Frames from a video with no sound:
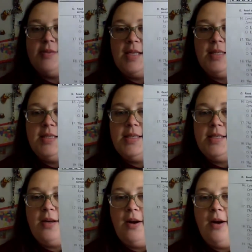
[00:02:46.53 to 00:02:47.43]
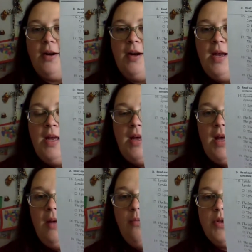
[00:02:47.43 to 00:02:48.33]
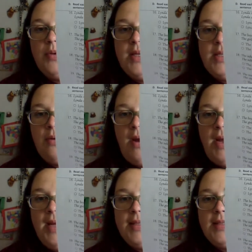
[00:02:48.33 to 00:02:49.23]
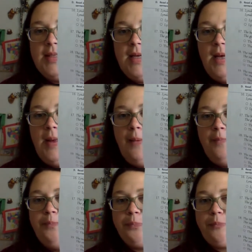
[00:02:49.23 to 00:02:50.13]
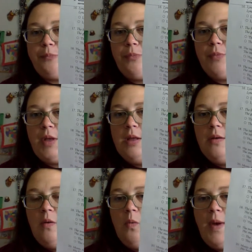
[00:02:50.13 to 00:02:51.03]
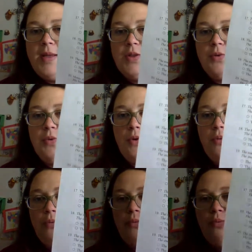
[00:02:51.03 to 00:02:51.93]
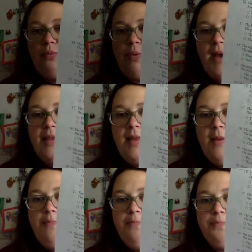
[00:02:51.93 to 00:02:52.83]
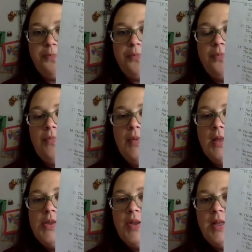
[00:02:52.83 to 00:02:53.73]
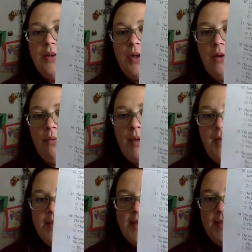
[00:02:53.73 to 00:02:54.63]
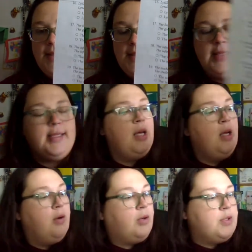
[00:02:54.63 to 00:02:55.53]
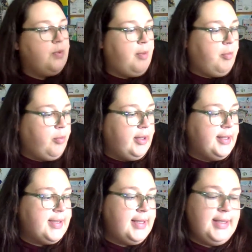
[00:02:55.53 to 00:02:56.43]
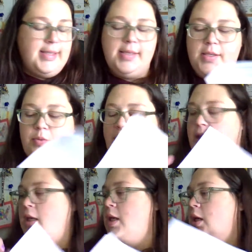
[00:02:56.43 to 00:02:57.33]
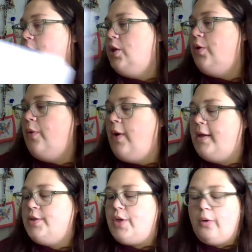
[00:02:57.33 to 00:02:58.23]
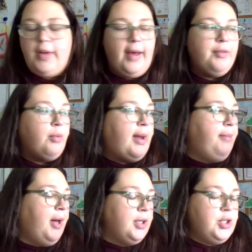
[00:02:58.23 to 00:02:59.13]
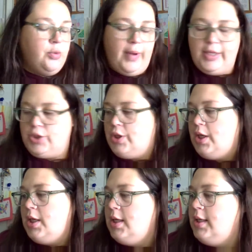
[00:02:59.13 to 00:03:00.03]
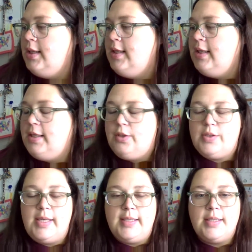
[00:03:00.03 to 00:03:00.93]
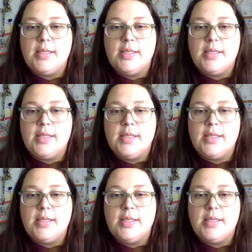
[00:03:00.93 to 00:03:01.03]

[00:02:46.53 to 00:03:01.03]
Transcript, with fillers: sentences there are, um, which one has the right um, way to write them so that they're not run on sentences. Because remember, run on sentences is when you don't have the right punctuation in your sentence.